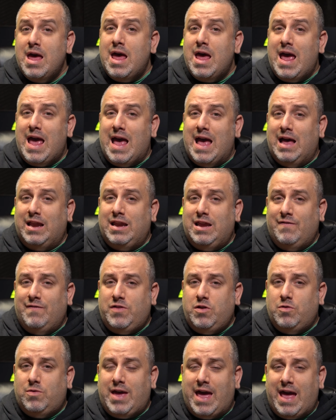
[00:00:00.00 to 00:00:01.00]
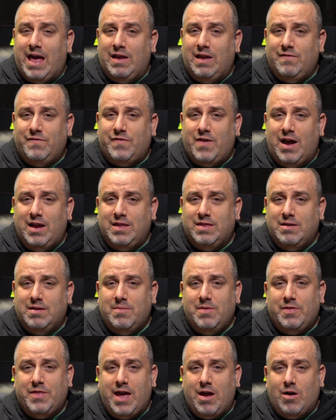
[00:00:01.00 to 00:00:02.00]
And if you can find
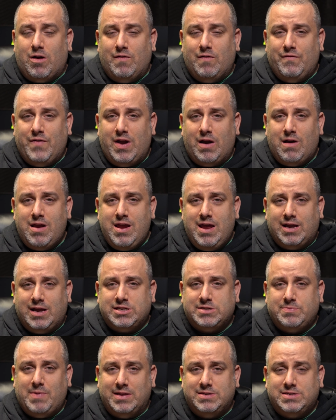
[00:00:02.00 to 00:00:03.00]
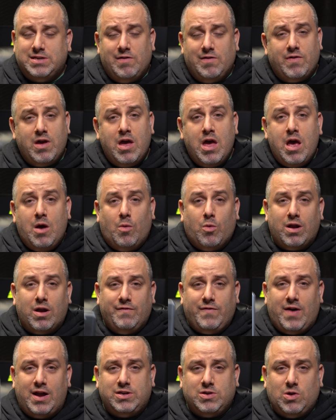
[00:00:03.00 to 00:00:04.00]
them, they are very expensive. What
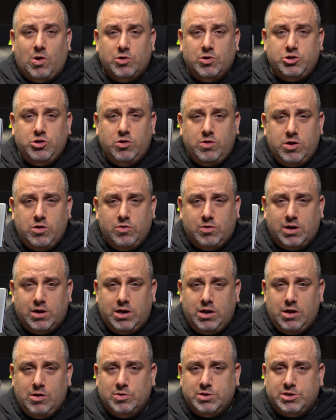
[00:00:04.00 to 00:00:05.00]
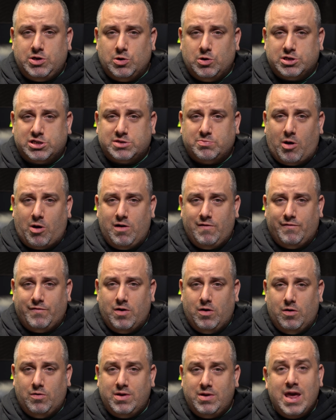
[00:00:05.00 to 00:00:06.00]
if I told you you could use your
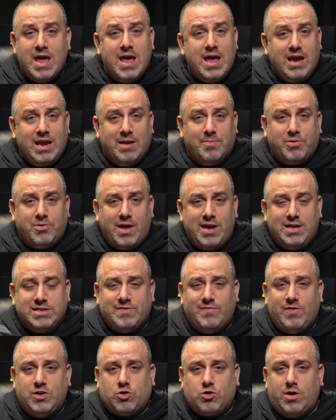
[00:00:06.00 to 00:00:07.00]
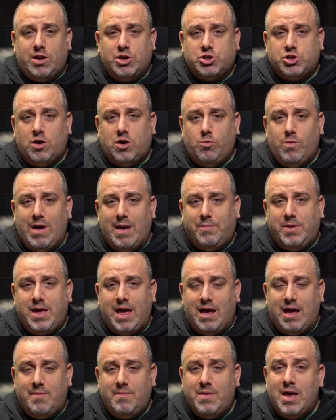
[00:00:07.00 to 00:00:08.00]
smartphone in place of a traditional
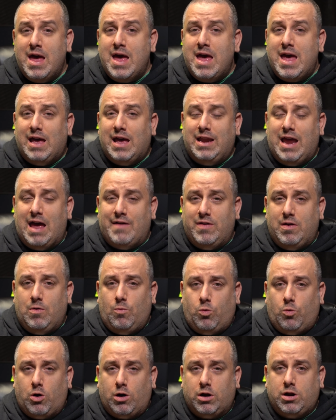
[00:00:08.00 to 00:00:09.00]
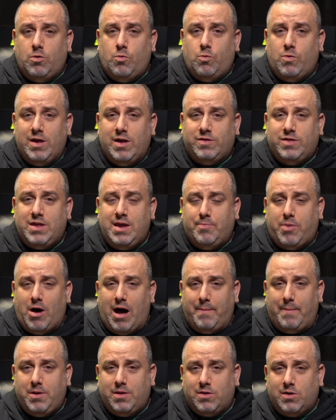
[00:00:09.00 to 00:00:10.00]
webcam and have it work with the
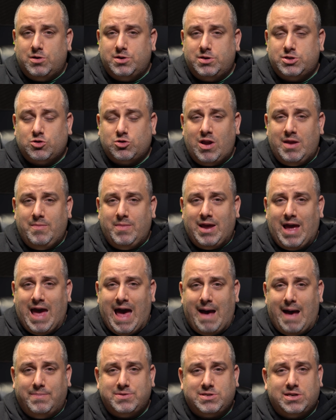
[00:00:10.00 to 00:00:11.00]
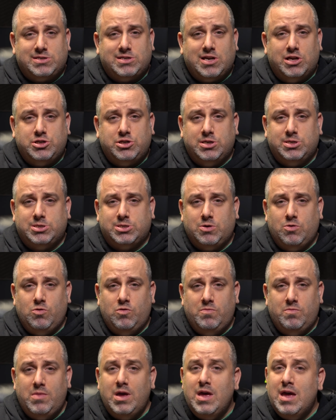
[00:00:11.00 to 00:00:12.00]
popular streaming apps such as
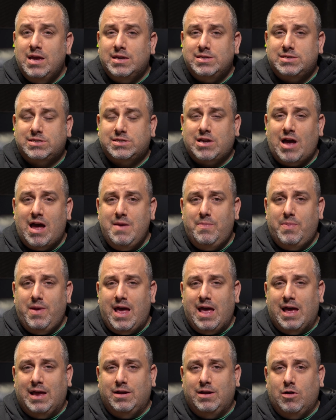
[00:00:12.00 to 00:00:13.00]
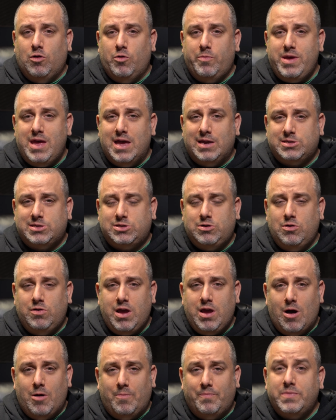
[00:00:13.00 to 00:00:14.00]
Zoom, Skype, and OBS
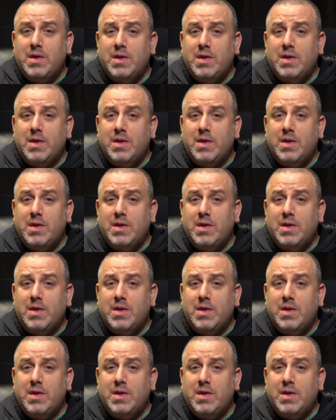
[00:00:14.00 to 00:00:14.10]
Studio?